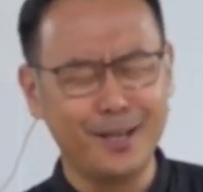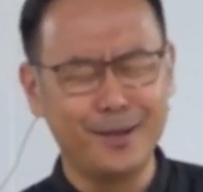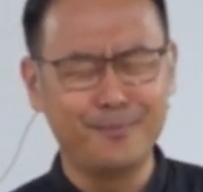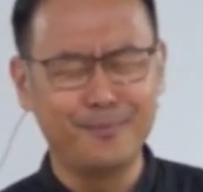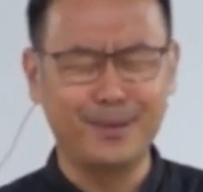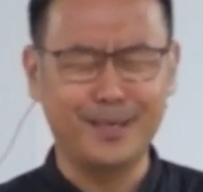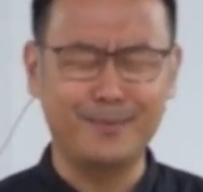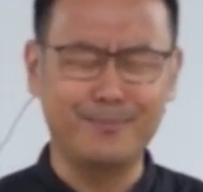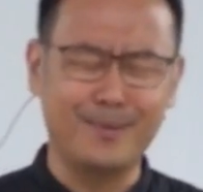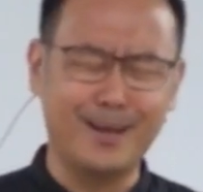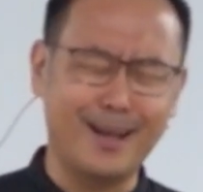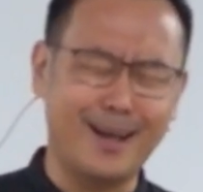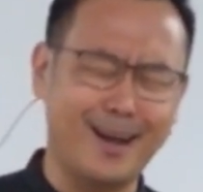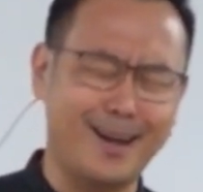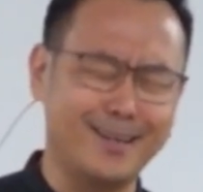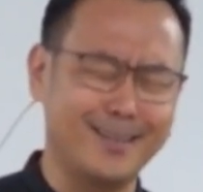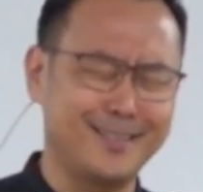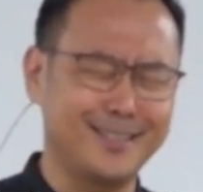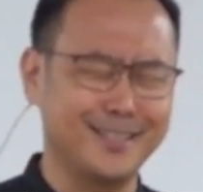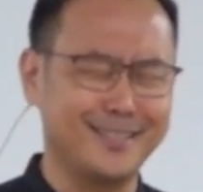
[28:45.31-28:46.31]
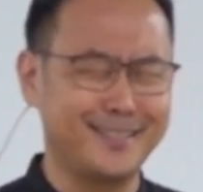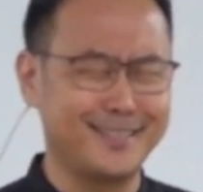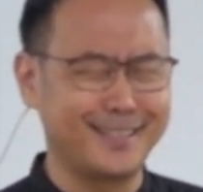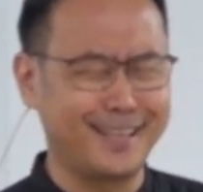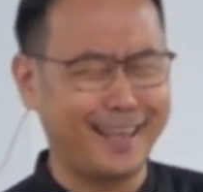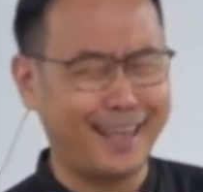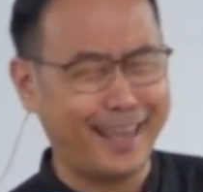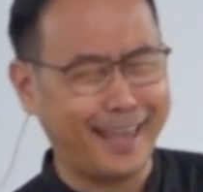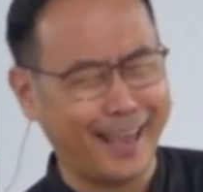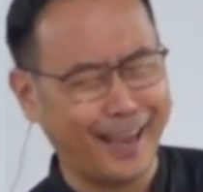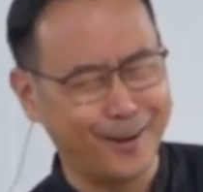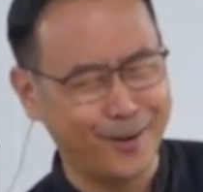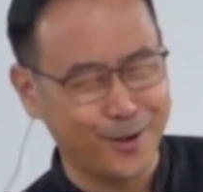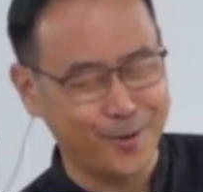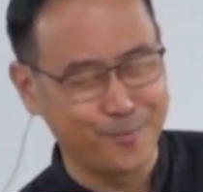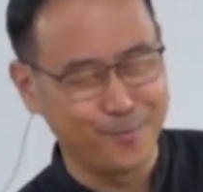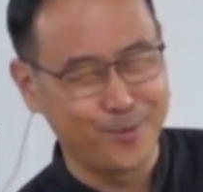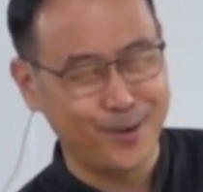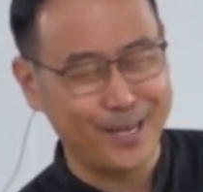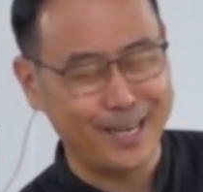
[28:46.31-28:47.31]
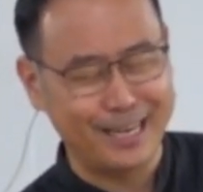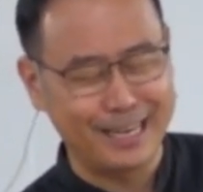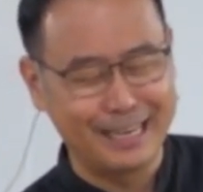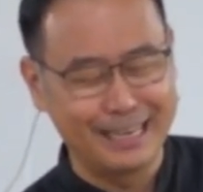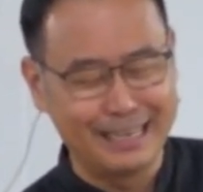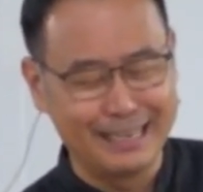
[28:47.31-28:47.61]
But my heart just cannot bring